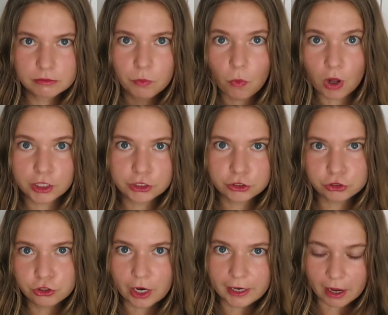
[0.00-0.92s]
wallet to
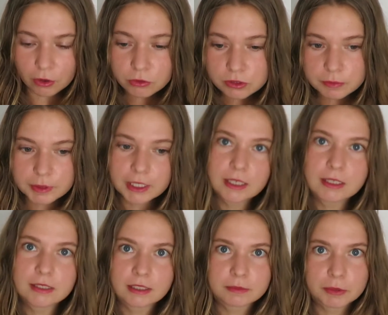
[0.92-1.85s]
try out,
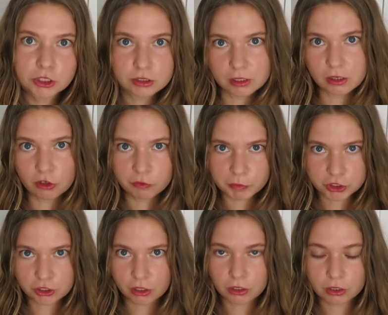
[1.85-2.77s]
because as much as I love my
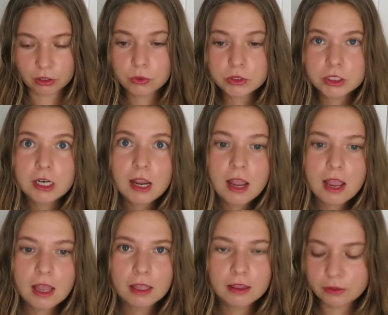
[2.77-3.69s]
Chanel card holder,
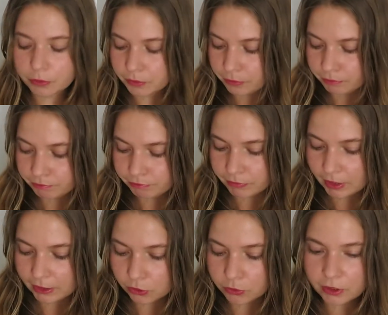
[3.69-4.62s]

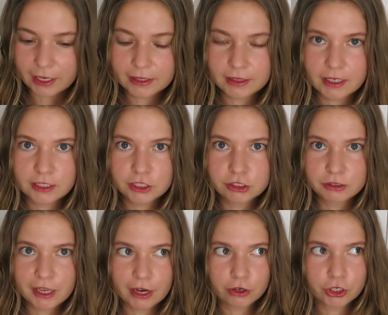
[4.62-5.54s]
I don't like that I need to
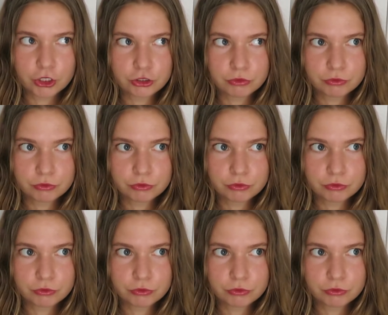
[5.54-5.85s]
carry